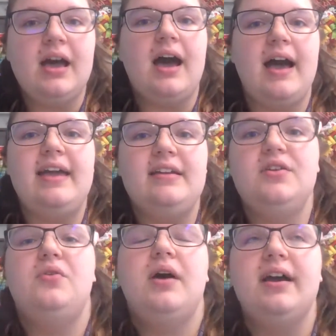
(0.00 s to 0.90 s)
I
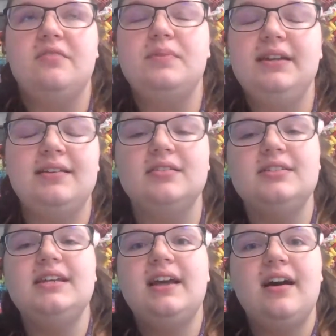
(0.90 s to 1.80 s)
know I have been
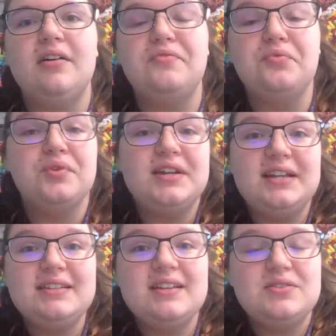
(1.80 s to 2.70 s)
guilty of
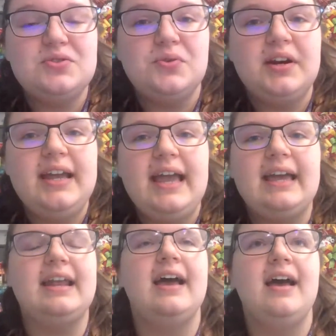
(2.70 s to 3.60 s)
reading a story
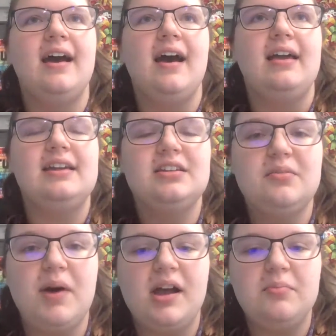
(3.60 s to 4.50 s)
and I get to
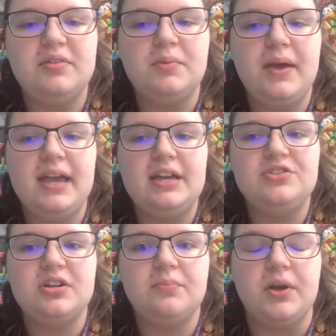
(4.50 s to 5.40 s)
the bottom of the page
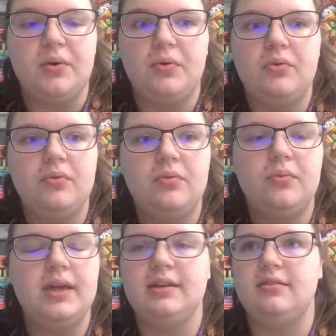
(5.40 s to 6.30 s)
and I'm like,
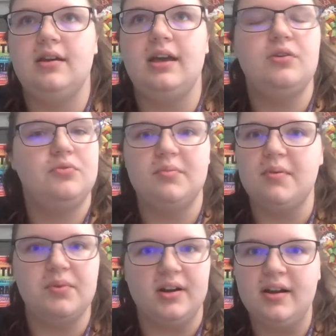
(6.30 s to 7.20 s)
wait, I don't
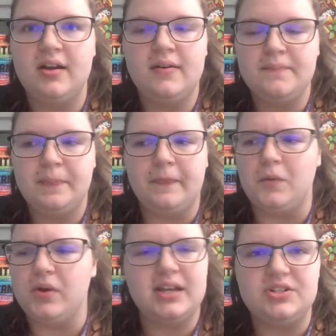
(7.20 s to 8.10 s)
remember
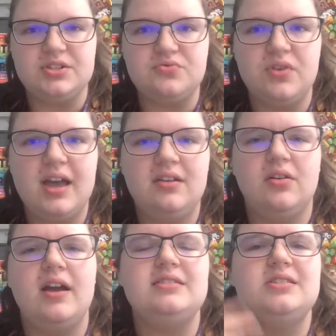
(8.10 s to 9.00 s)
what I just read,
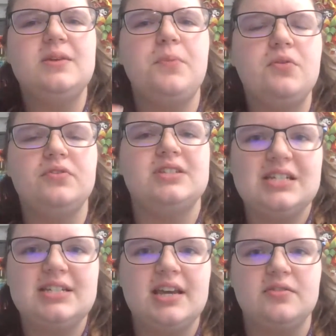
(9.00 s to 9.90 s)
or I skip over
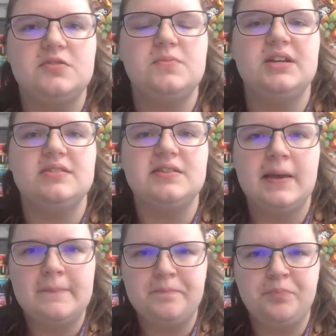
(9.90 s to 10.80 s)
details because
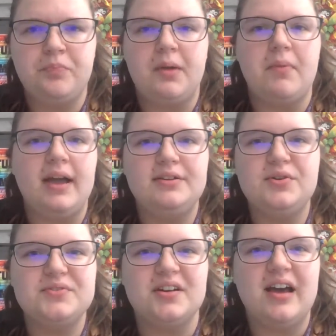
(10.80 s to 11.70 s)
my mind
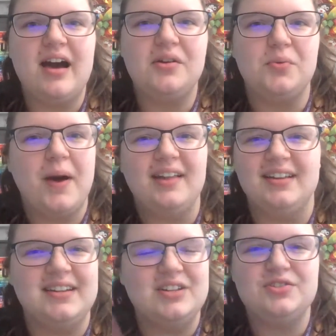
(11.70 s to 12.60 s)
goes on autopilot
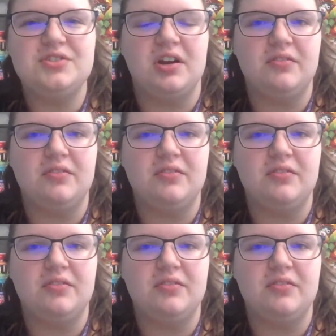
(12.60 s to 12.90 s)
and I just start